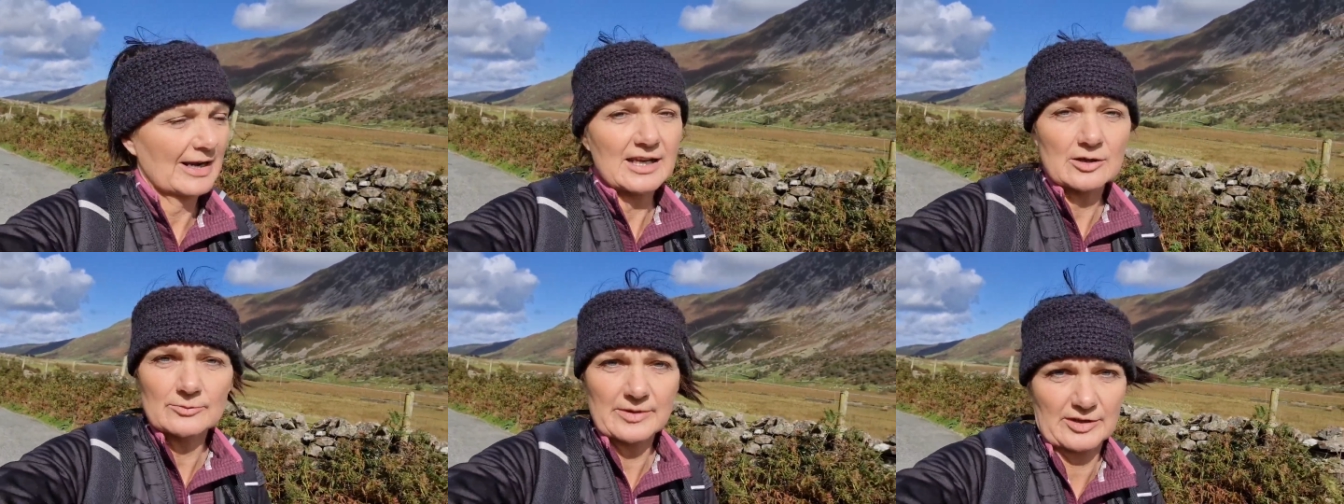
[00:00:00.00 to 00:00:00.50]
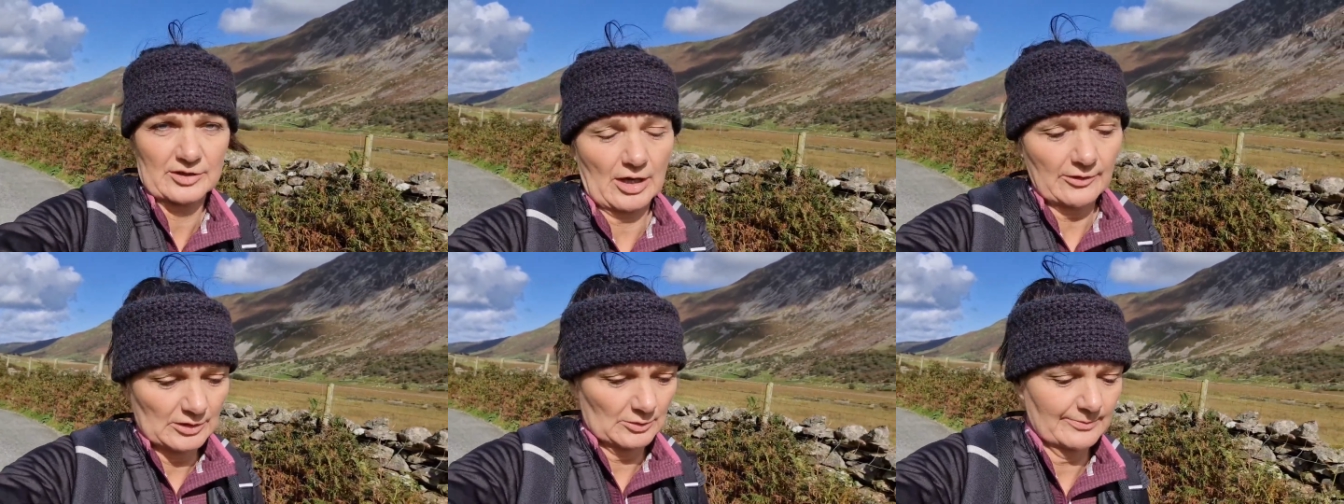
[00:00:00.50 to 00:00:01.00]
When it comes to
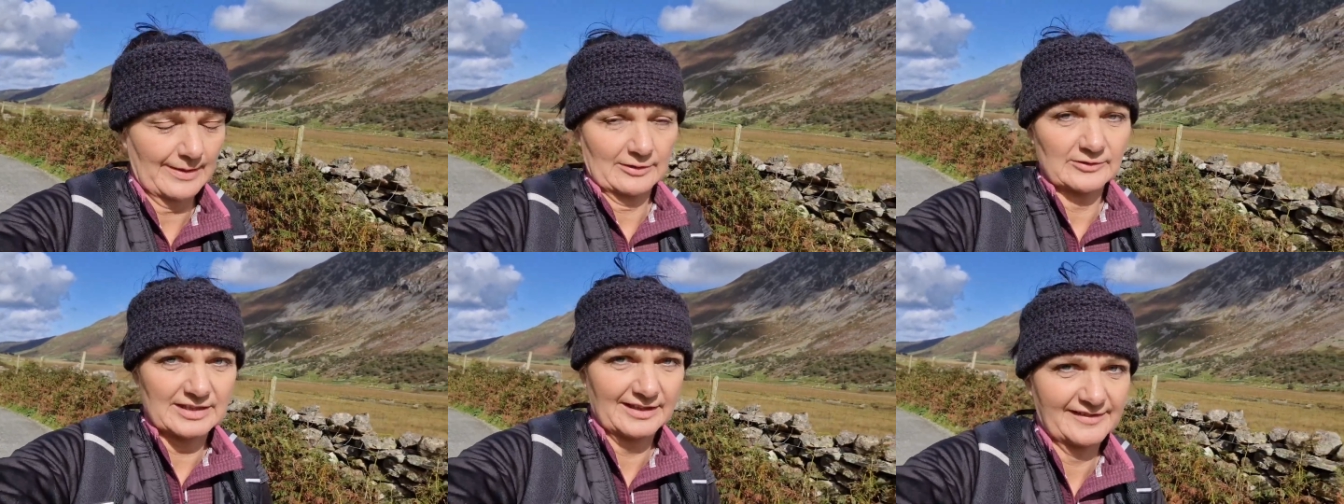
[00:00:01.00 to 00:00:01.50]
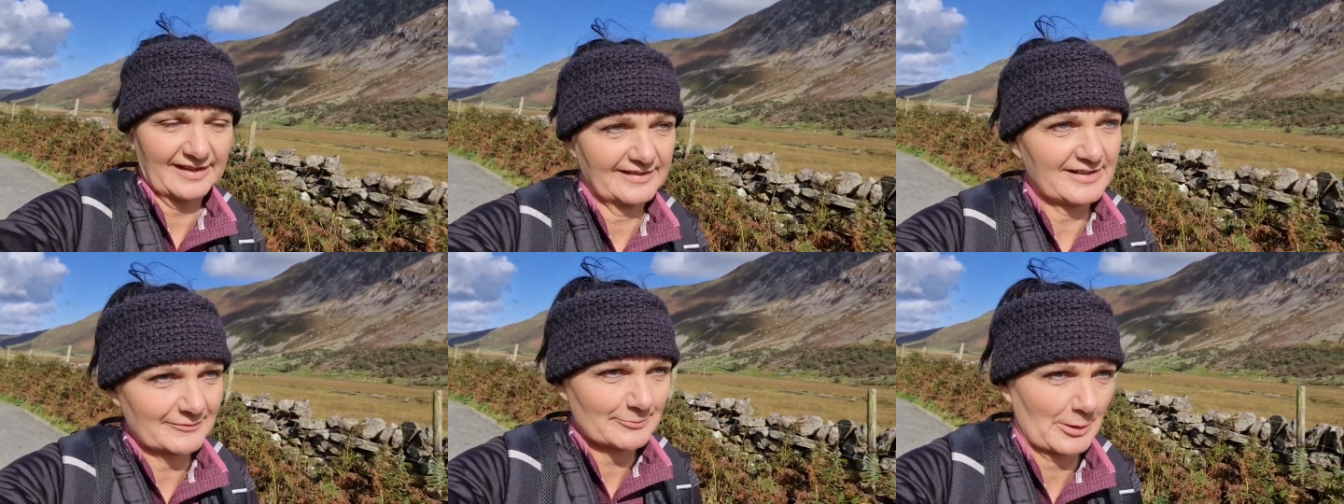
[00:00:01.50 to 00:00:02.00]
going up mountains,
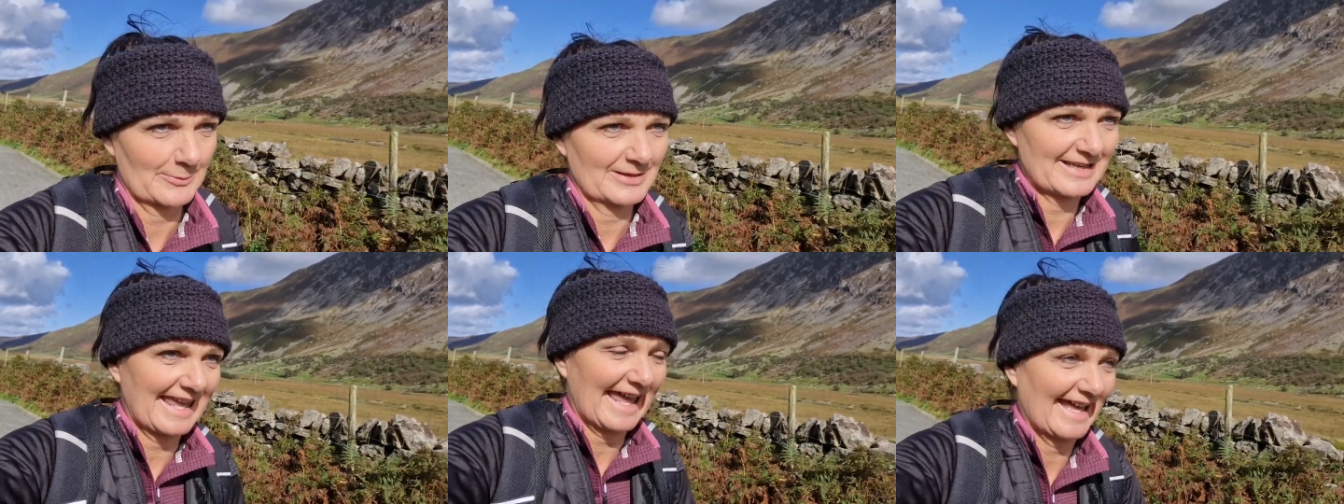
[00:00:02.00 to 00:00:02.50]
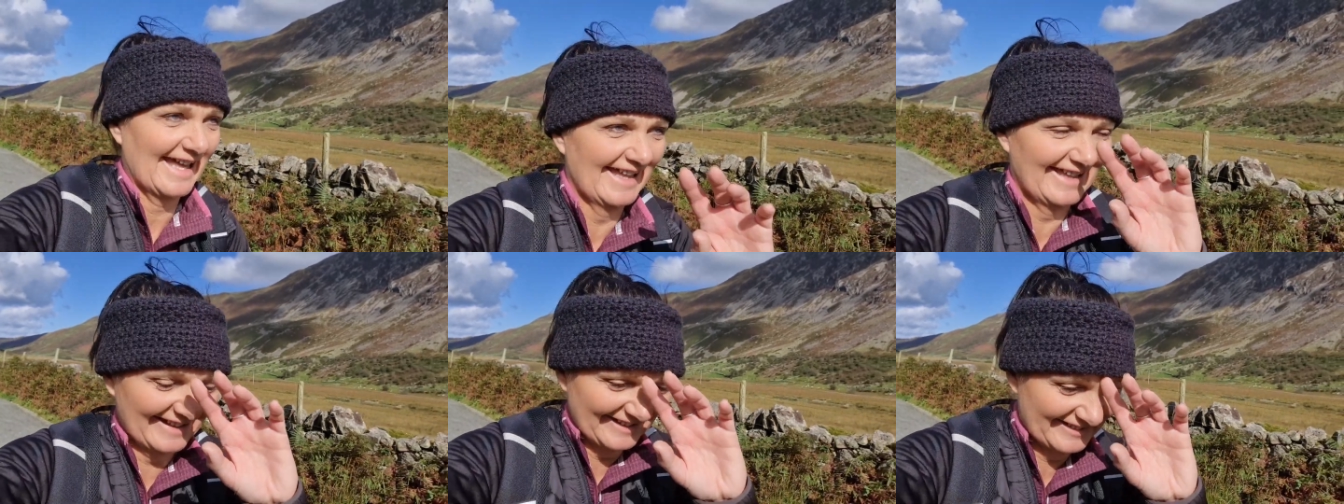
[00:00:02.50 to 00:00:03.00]
as you've probably
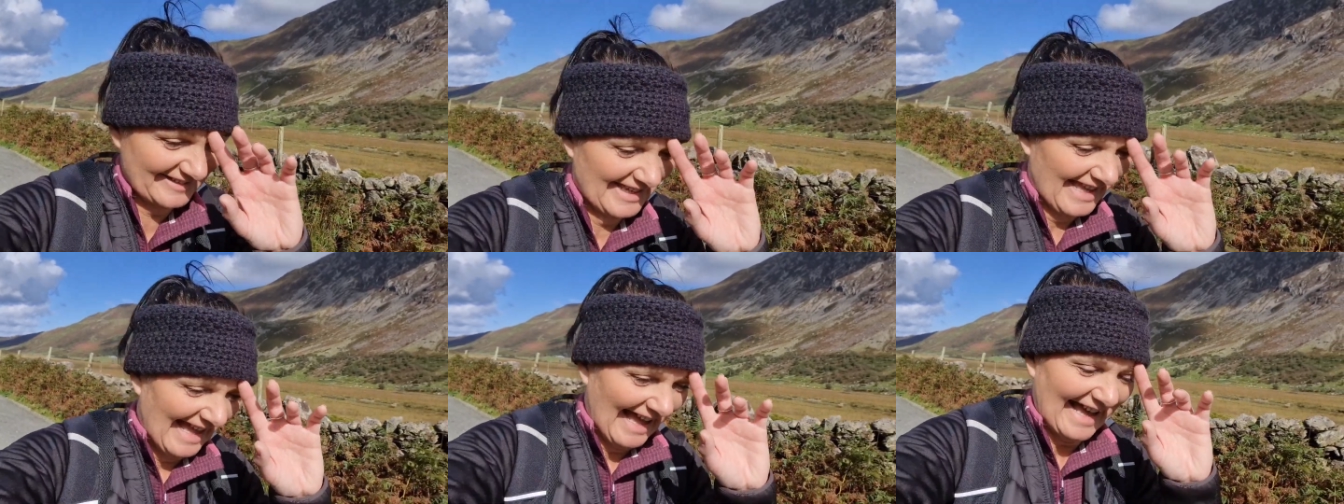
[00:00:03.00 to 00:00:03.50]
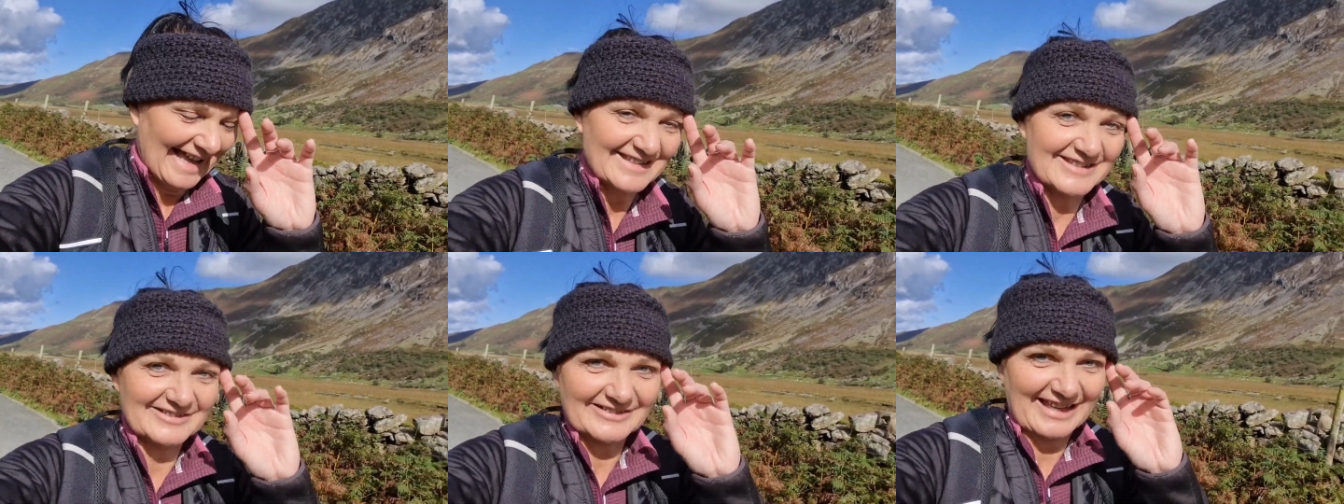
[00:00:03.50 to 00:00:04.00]
guessed, I
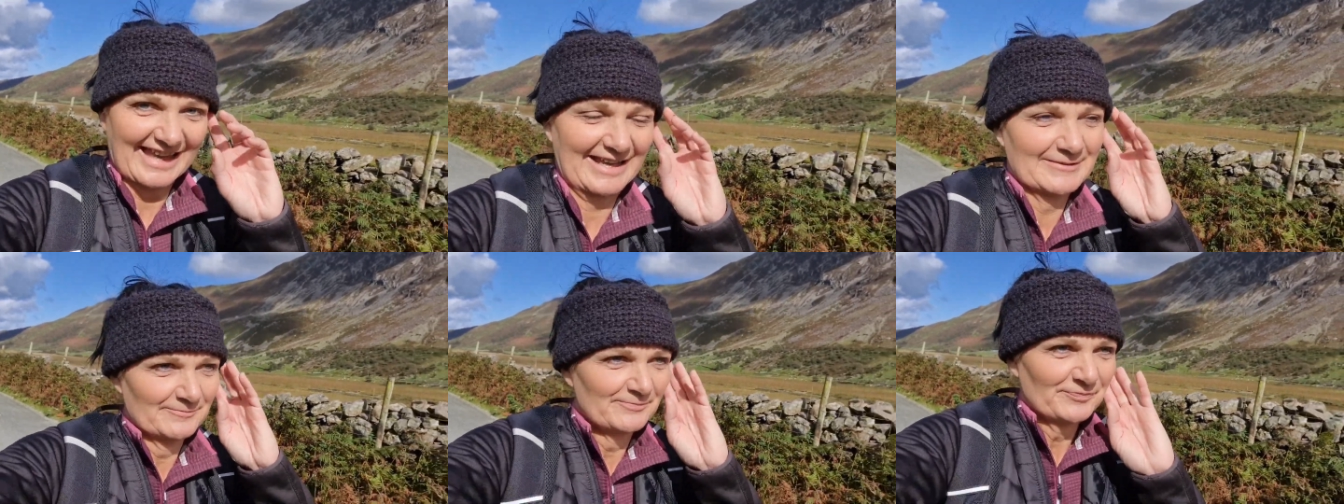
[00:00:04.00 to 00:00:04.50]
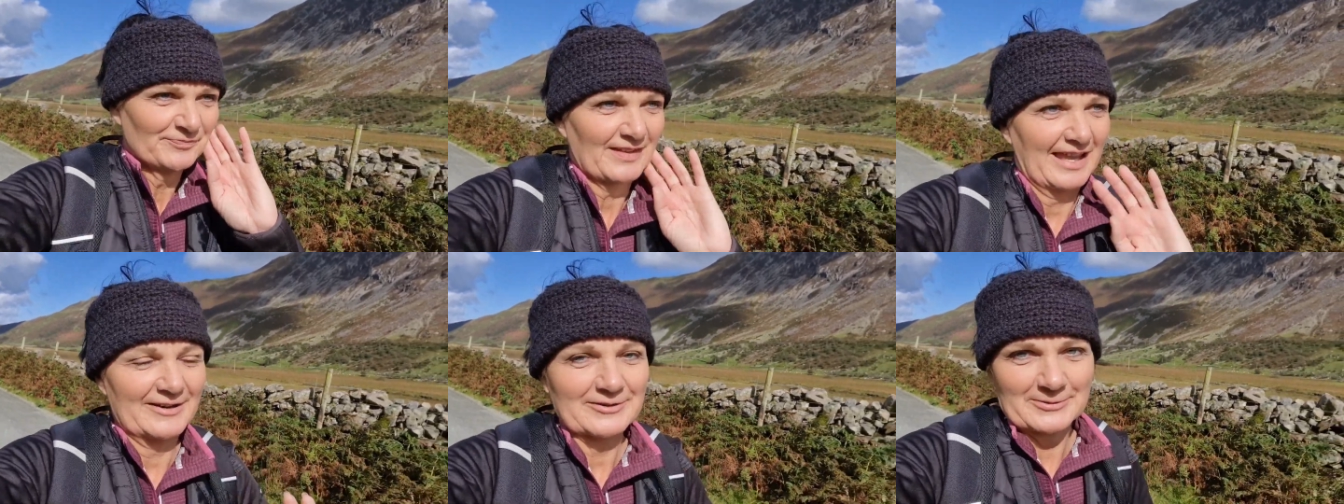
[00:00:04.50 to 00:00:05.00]
do get
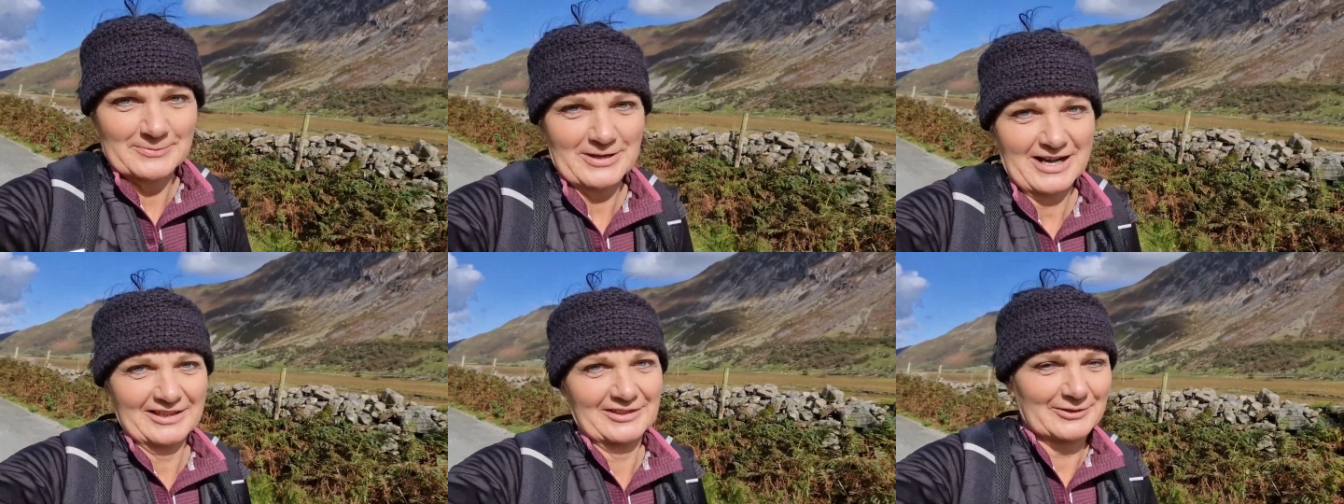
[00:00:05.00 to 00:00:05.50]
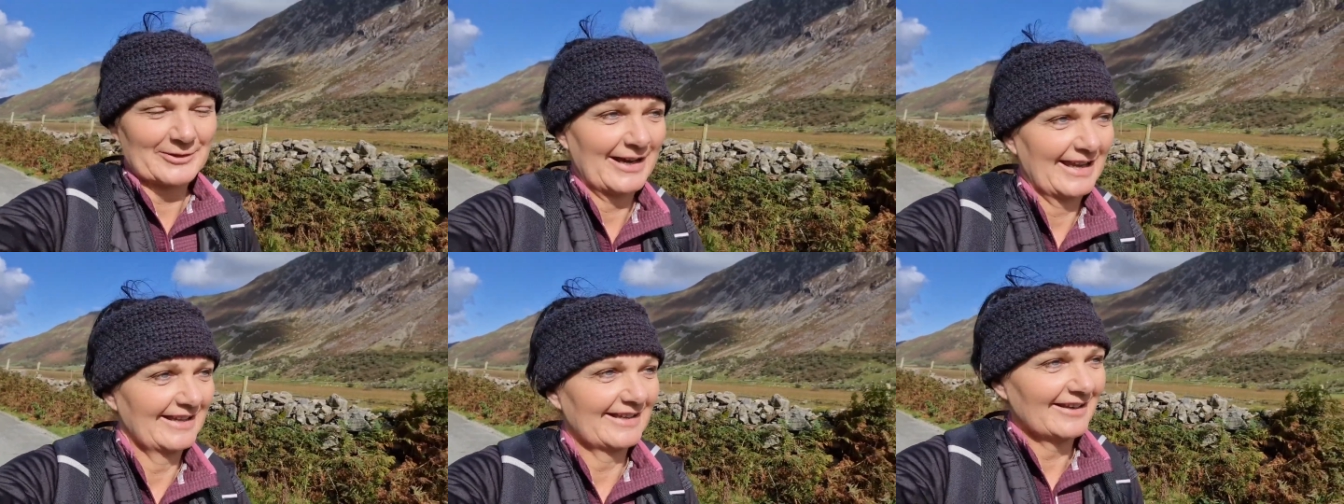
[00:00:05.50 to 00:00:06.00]
out of breath
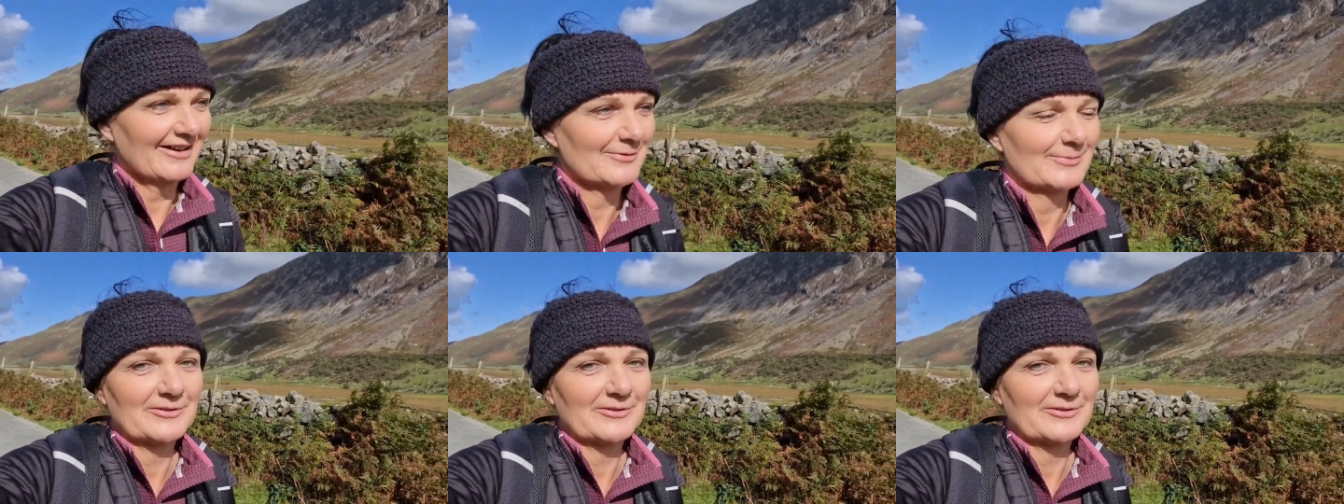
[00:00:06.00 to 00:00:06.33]
quite a lot.